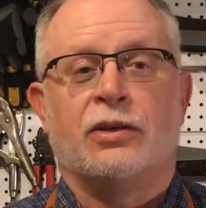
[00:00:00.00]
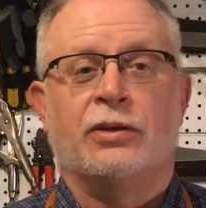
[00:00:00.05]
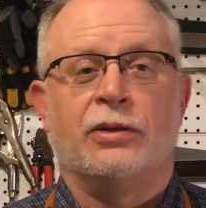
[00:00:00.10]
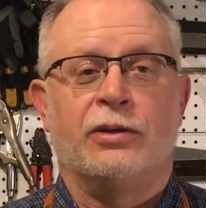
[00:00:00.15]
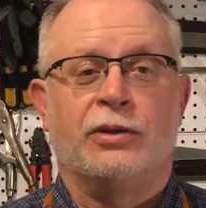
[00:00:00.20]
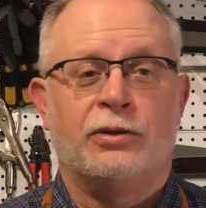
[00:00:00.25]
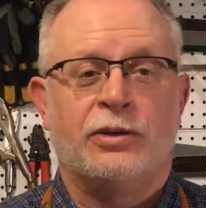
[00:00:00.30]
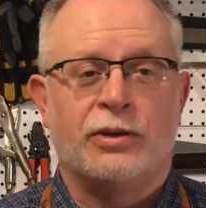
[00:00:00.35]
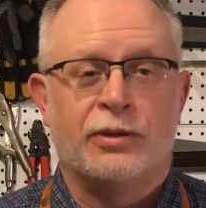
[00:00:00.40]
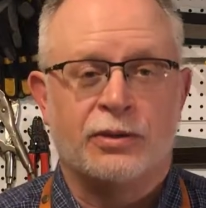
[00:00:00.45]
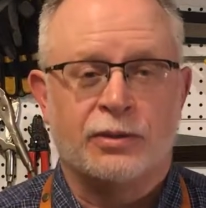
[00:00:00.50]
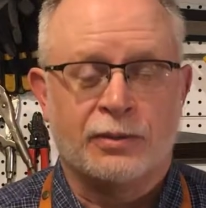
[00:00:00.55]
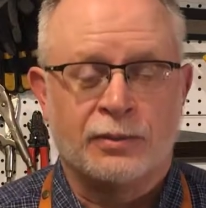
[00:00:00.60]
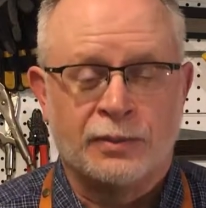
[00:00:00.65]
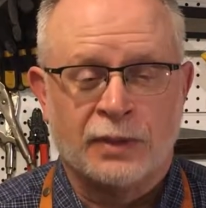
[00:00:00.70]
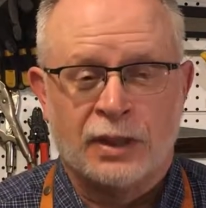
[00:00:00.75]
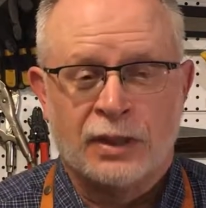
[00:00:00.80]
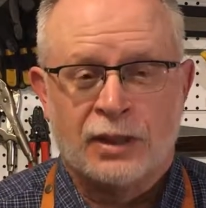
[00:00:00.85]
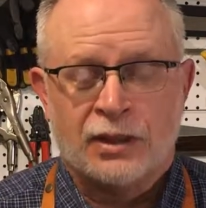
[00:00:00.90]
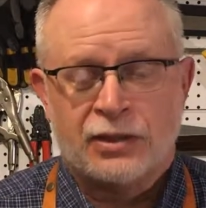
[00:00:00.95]
Who knew?
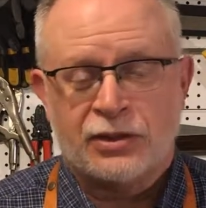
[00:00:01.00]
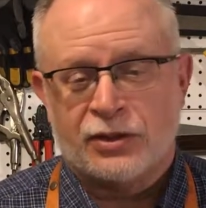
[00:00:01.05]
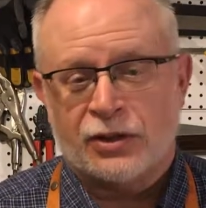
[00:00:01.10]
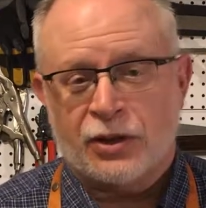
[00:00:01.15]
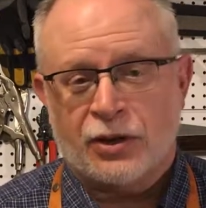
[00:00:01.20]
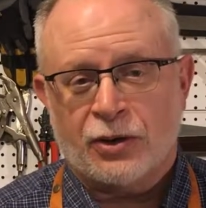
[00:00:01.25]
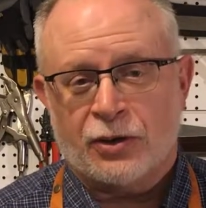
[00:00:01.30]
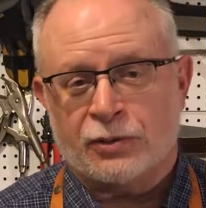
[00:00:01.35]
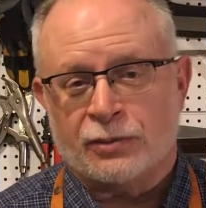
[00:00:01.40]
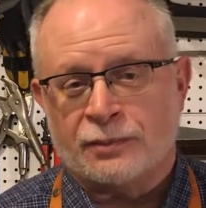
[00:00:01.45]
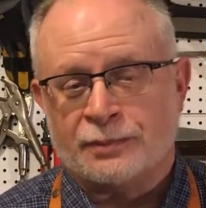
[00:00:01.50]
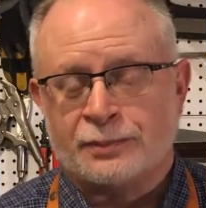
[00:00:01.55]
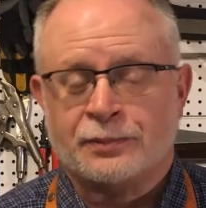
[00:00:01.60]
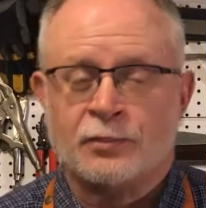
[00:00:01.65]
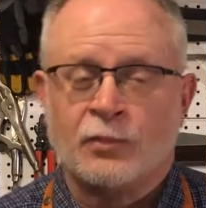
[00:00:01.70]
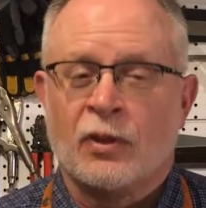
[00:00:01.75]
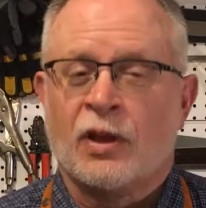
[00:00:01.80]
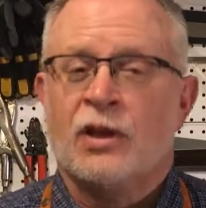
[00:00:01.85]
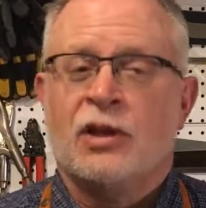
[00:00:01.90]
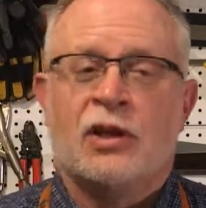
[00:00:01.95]
So,
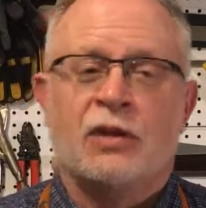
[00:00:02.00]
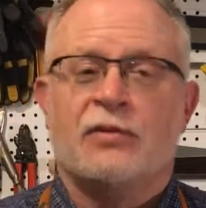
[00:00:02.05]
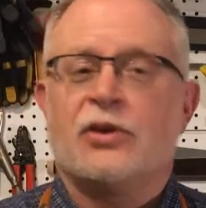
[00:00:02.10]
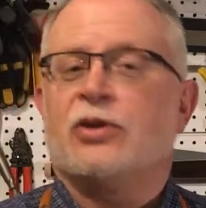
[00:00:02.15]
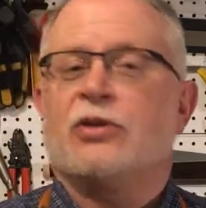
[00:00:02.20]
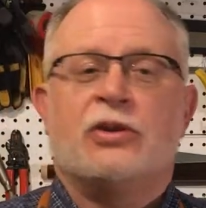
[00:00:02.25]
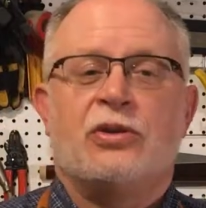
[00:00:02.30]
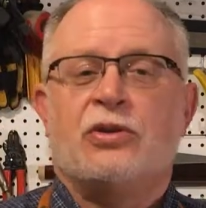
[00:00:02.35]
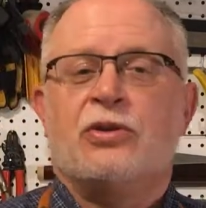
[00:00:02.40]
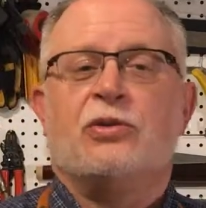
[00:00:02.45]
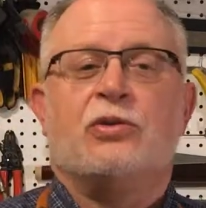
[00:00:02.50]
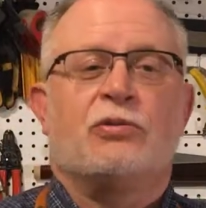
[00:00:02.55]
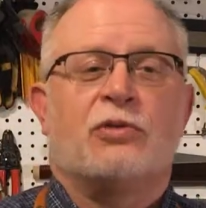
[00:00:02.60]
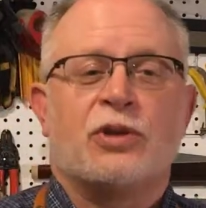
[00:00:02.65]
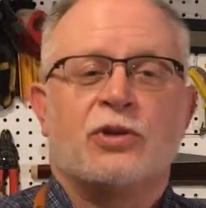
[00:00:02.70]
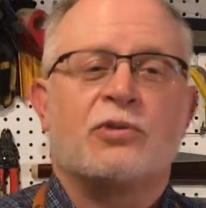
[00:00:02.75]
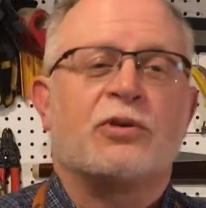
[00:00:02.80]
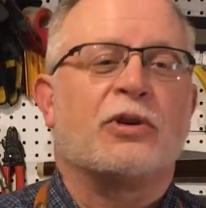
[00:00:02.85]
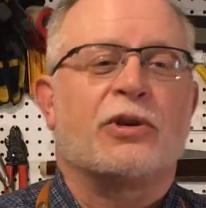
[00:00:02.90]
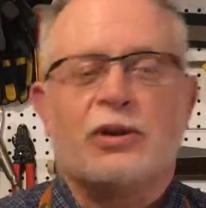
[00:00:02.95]
if you're a new
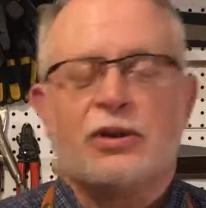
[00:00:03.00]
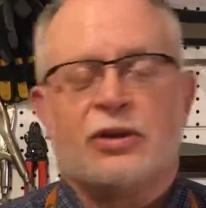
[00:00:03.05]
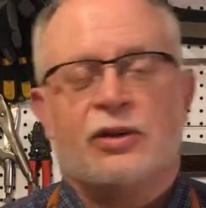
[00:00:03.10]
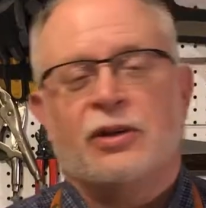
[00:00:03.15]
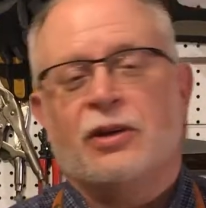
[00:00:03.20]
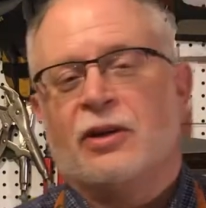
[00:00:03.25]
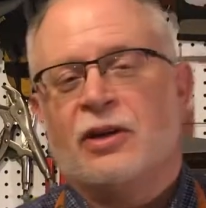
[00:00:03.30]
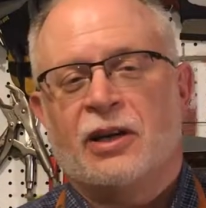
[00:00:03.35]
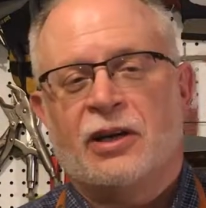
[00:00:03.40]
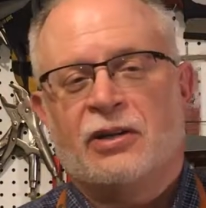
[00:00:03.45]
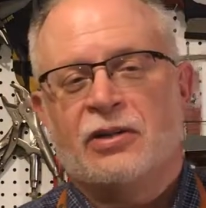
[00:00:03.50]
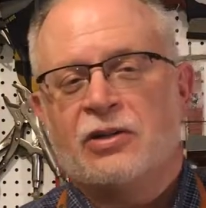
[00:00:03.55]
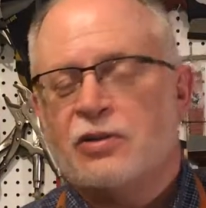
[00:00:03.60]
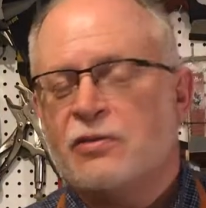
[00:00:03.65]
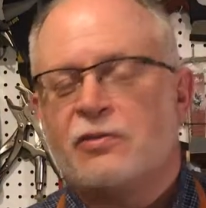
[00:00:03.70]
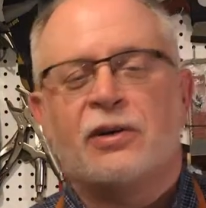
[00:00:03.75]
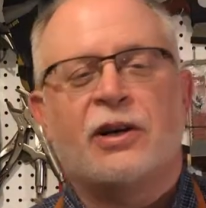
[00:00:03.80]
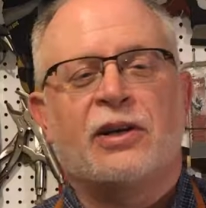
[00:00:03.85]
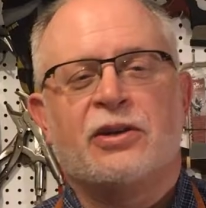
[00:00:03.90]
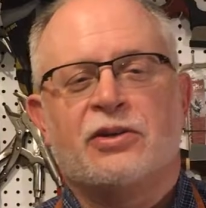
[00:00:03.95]
woodworker and you
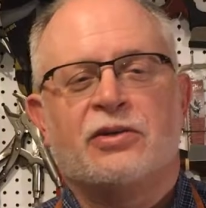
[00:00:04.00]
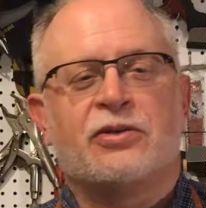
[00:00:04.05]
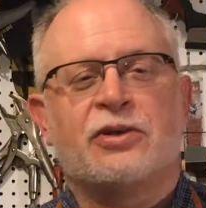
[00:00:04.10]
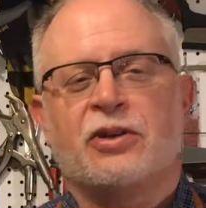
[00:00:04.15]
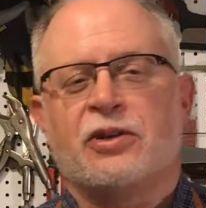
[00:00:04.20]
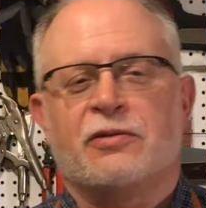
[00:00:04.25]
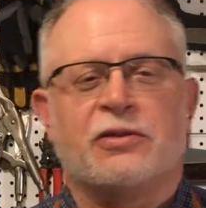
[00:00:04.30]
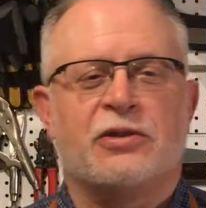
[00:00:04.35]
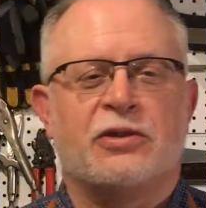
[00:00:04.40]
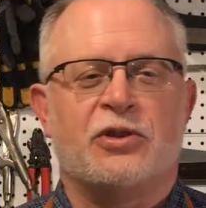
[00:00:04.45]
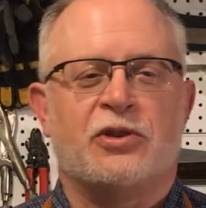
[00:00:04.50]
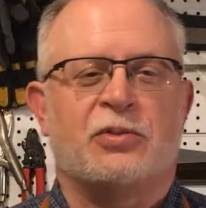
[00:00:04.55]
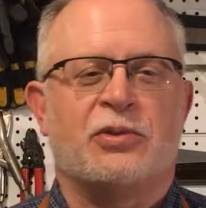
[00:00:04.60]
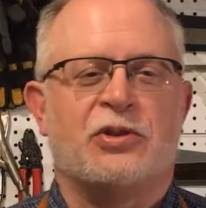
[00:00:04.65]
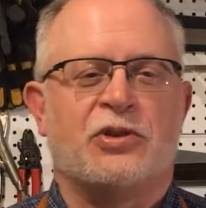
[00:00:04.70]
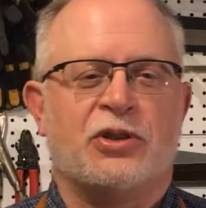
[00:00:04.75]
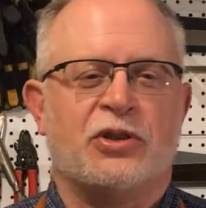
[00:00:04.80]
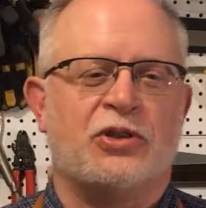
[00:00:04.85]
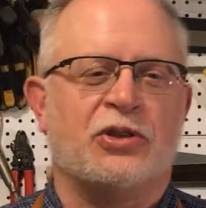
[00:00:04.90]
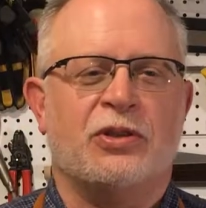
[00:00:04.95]
find yourself in this
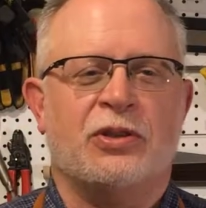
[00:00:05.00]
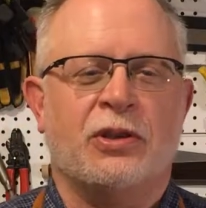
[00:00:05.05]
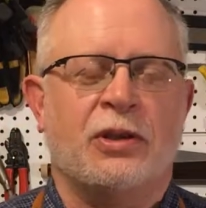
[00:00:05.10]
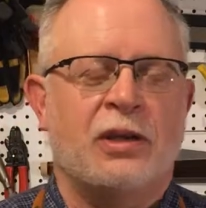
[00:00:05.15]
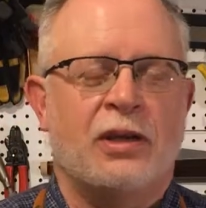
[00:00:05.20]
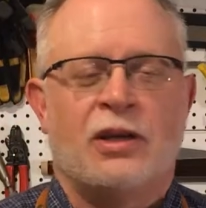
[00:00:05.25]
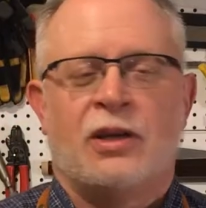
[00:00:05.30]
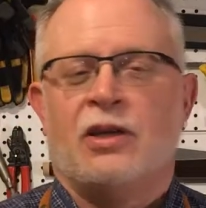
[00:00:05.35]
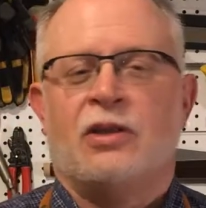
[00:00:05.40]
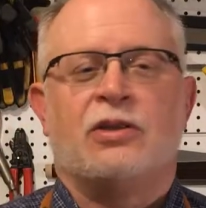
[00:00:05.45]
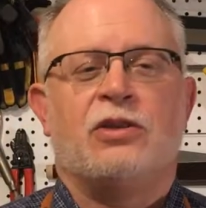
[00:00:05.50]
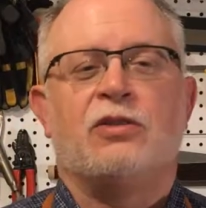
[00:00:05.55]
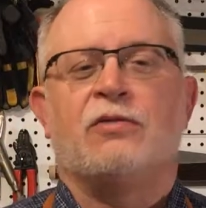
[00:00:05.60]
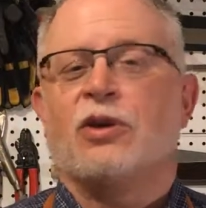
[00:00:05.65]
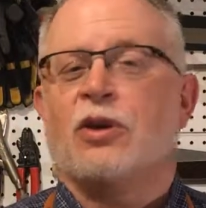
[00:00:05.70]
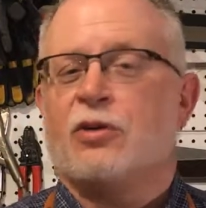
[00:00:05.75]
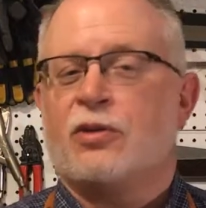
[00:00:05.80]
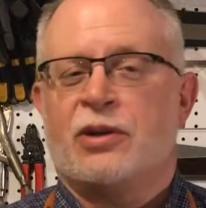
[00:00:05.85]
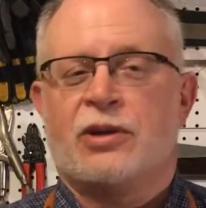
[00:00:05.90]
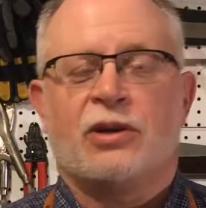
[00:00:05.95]
position, you've
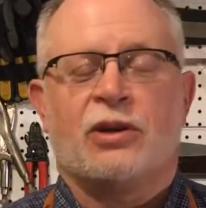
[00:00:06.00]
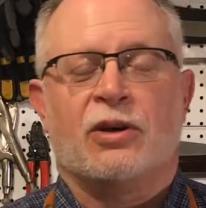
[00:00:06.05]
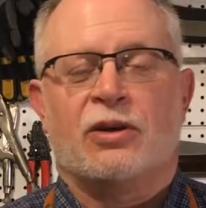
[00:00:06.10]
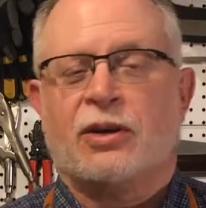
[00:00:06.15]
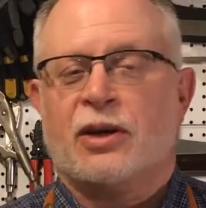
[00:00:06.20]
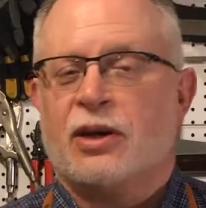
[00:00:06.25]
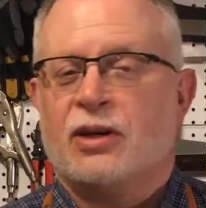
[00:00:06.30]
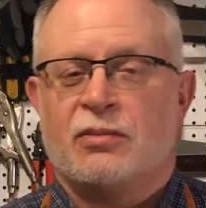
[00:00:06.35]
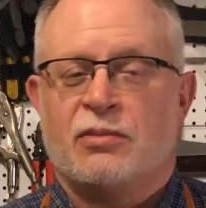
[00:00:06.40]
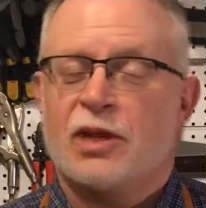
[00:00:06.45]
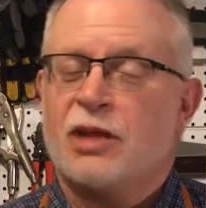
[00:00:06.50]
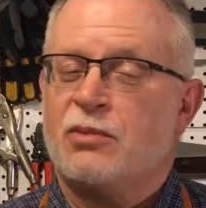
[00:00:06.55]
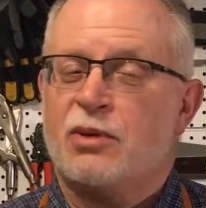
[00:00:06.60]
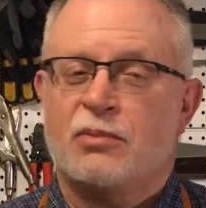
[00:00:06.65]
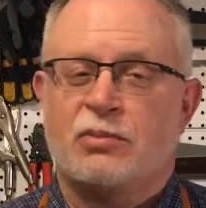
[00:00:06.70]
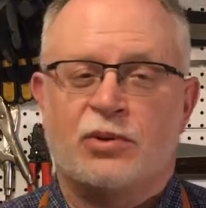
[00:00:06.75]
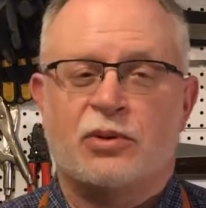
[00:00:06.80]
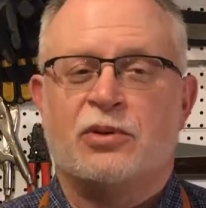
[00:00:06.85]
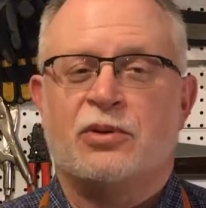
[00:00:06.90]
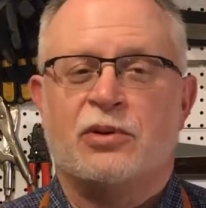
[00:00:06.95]
already gone out and maybe
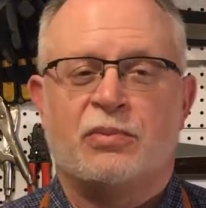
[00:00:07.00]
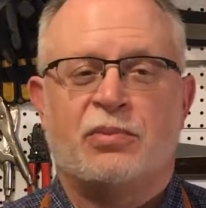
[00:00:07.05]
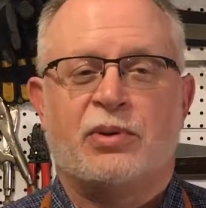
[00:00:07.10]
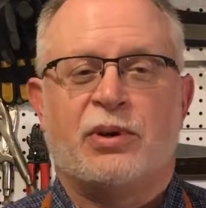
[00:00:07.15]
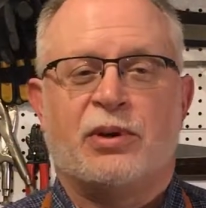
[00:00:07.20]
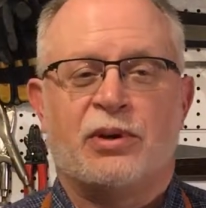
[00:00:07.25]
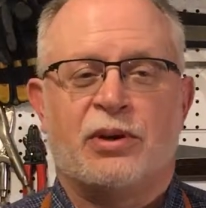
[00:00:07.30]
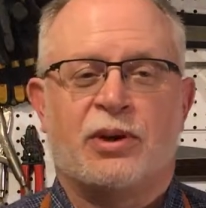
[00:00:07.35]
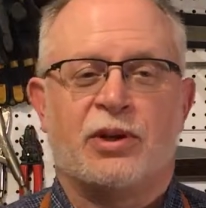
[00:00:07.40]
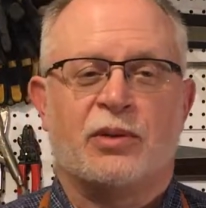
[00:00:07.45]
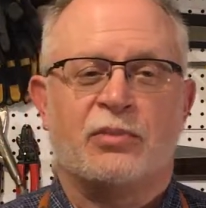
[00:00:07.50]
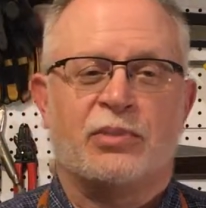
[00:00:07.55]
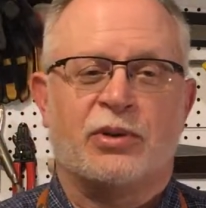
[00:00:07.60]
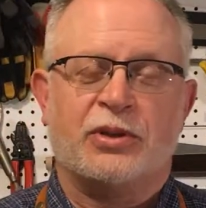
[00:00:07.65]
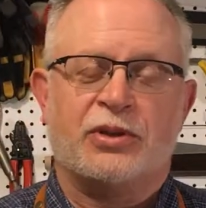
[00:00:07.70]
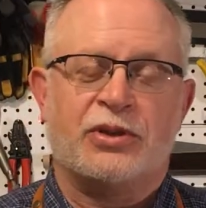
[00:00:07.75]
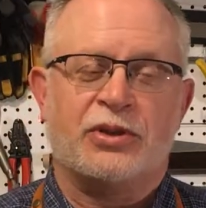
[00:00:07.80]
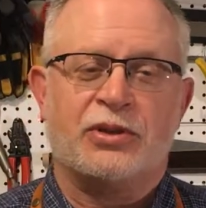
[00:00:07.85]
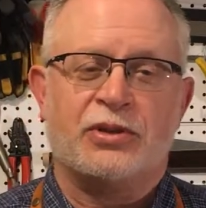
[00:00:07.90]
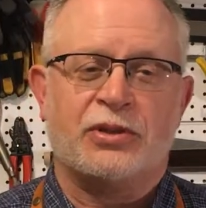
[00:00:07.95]
pulled the pin on a
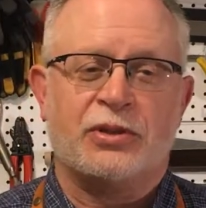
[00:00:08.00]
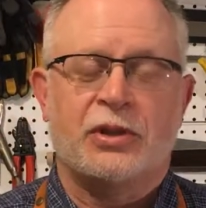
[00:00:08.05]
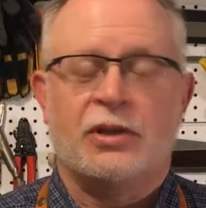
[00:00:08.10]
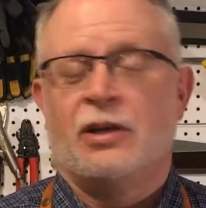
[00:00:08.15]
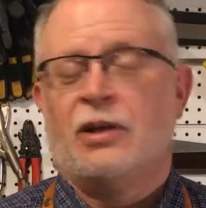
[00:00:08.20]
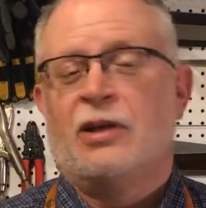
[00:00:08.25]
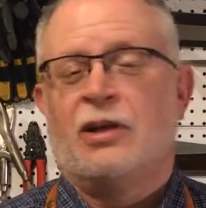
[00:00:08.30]
purchase,